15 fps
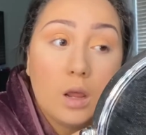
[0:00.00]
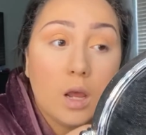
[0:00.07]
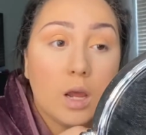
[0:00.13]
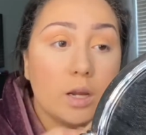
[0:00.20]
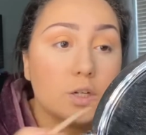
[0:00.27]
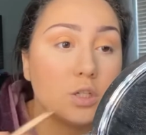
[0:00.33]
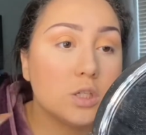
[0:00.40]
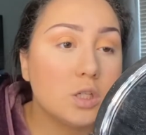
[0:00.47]

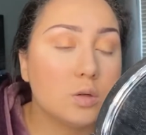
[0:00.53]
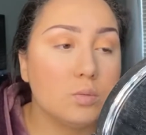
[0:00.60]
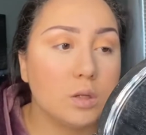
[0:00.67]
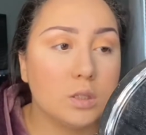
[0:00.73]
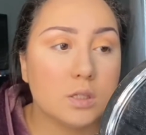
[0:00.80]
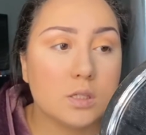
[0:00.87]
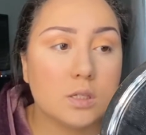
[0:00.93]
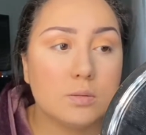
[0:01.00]
I just don't
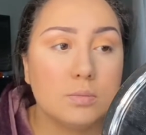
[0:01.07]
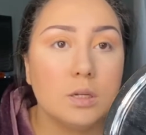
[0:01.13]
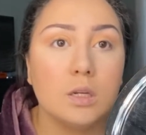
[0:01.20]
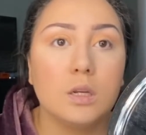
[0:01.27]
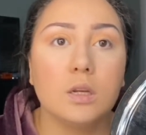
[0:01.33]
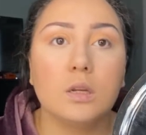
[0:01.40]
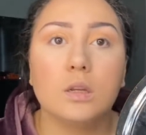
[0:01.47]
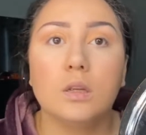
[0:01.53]
want this to
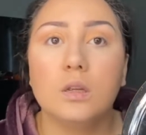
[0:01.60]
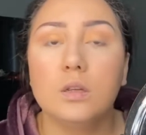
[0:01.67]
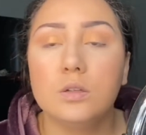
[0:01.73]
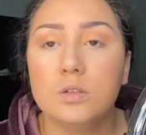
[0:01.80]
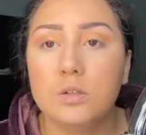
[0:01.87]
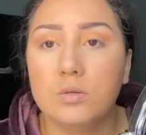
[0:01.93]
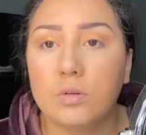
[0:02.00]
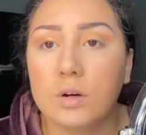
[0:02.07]
be
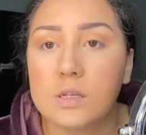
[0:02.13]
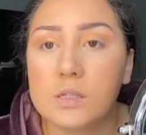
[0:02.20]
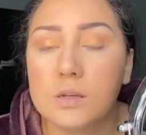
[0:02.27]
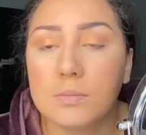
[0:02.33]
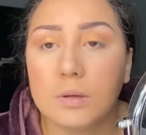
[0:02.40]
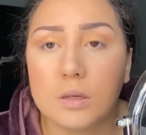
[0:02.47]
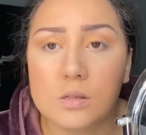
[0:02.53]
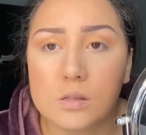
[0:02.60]
too crazy
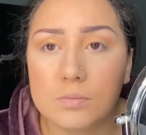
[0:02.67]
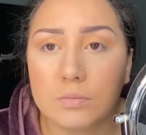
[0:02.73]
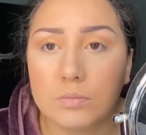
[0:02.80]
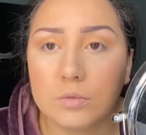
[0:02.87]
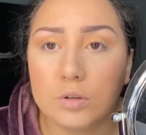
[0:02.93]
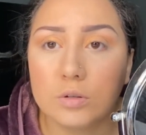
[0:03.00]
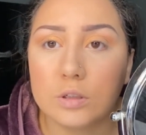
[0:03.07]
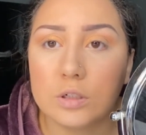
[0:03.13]
because I'm
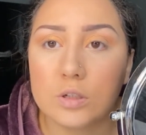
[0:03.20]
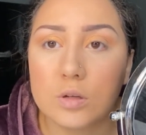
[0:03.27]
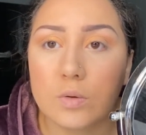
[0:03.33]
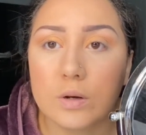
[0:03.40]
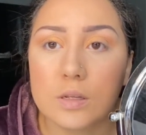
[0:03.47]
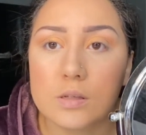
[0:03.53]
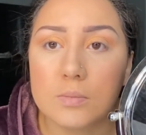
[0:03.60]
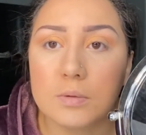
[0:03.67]
literally just
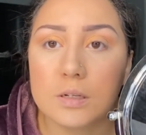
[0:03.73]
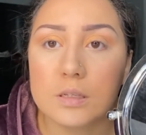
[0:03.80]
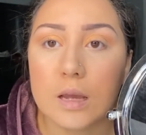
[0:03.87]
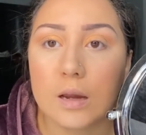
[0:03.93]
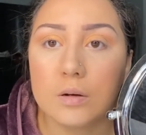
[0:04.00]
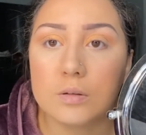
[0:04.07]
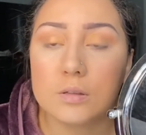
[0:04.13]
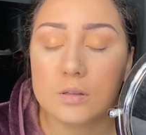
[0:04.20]
going to somebody's
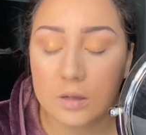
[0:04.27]
house.